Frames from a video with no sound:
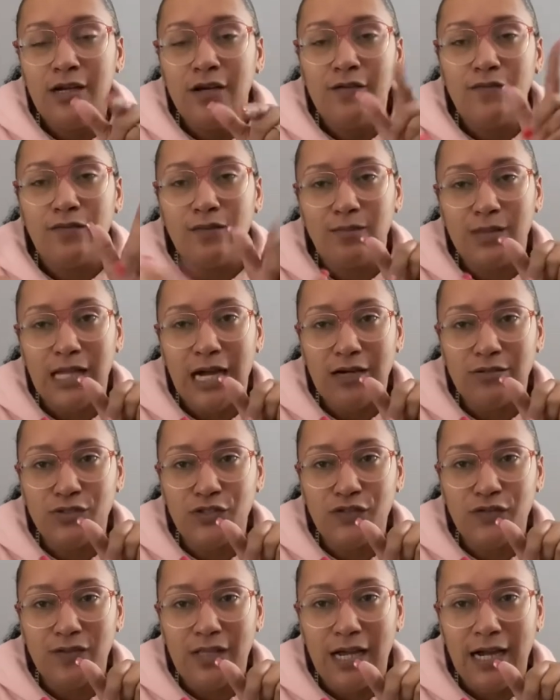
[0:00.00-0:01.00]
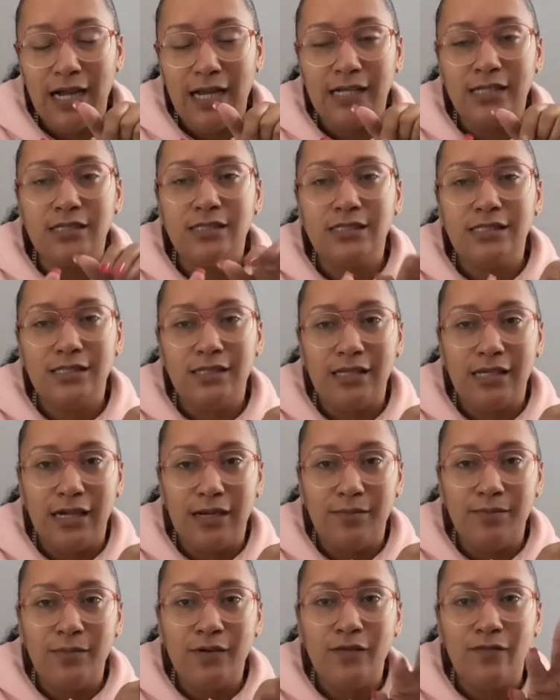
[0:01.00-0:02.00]
from Loungefly to
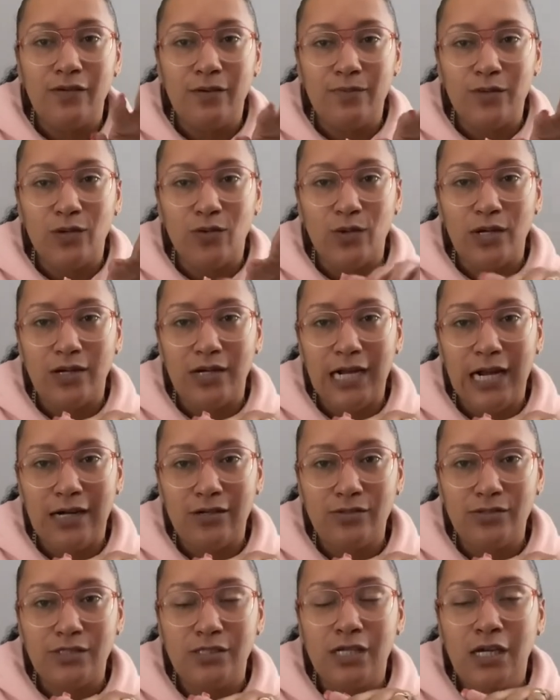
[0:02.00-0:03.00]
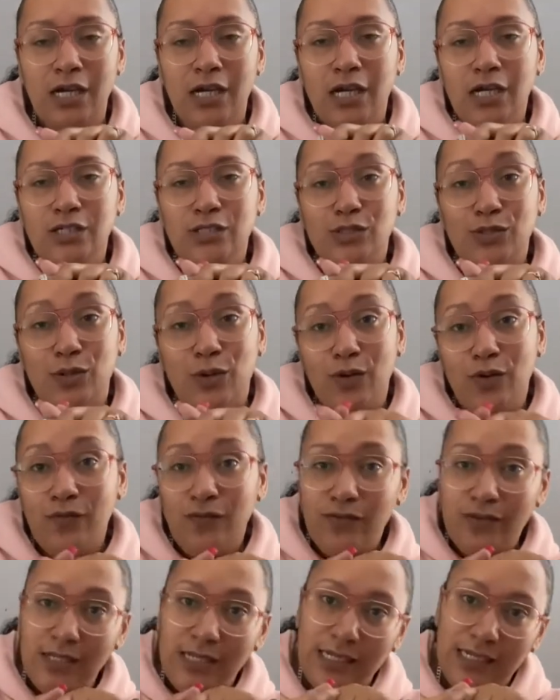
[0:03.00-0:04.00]
them from the warehouse. So
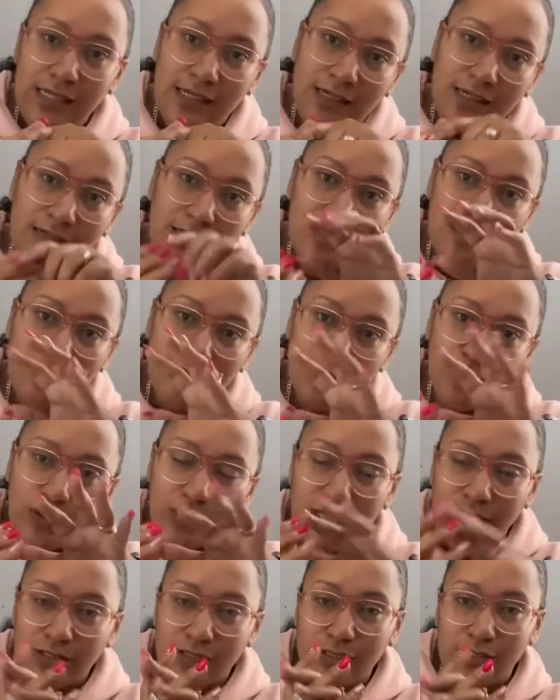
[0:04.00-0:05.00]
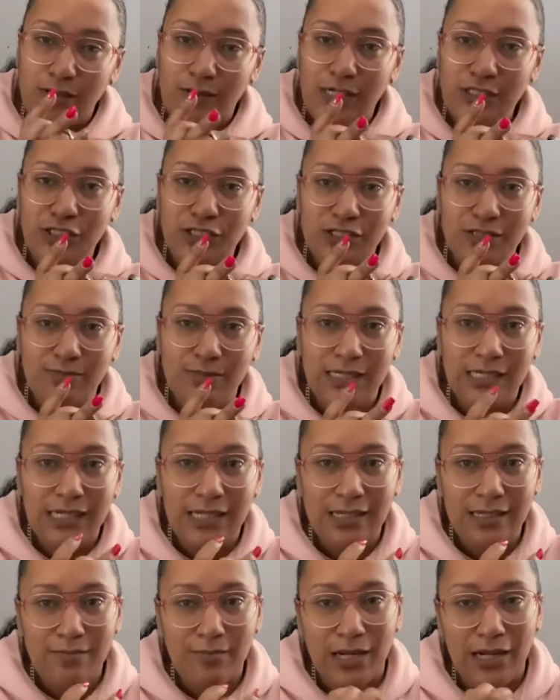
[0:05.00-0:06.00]
hopefully in a week or so, I should be
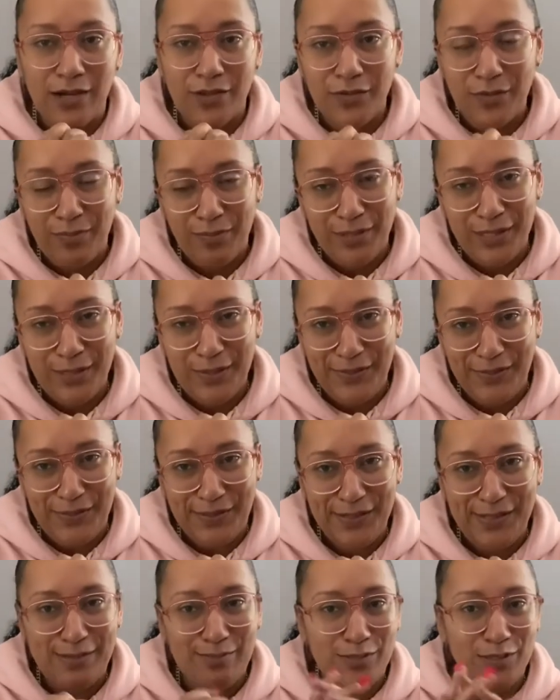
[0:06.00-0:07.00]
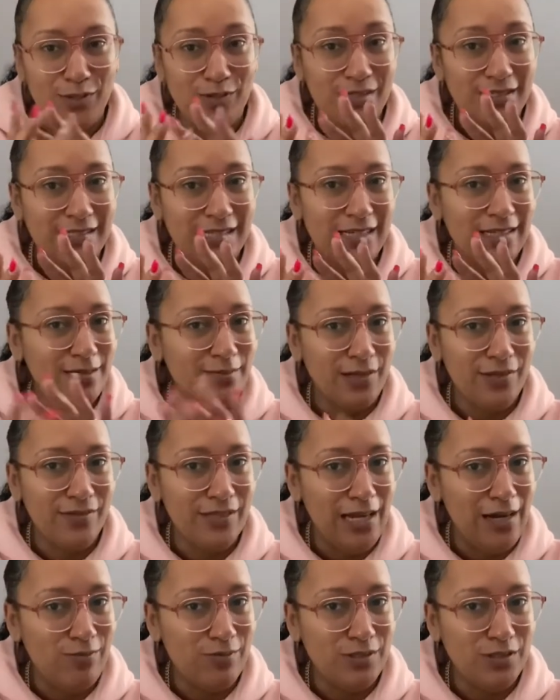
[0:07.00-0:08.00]
getting my other pre-order. I'm so excited about
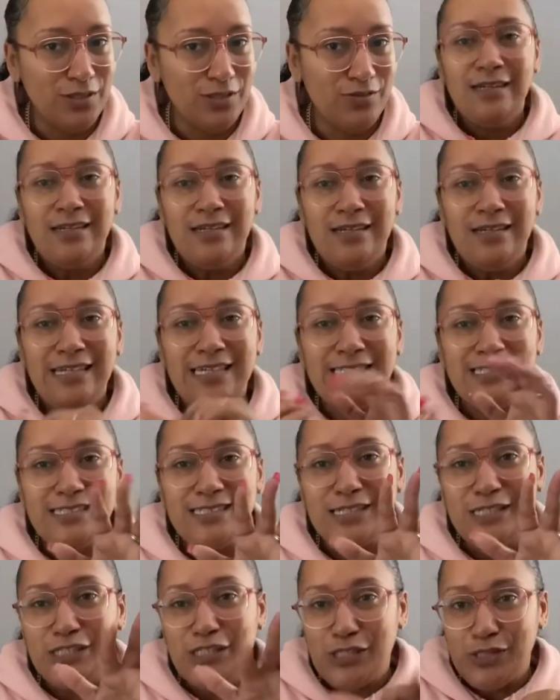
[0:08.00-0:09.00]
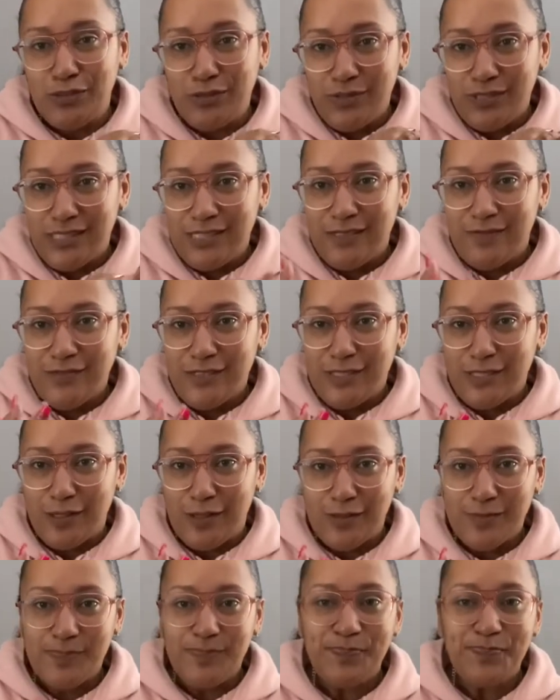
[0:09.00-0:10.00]
that one too. It's an exclusive, so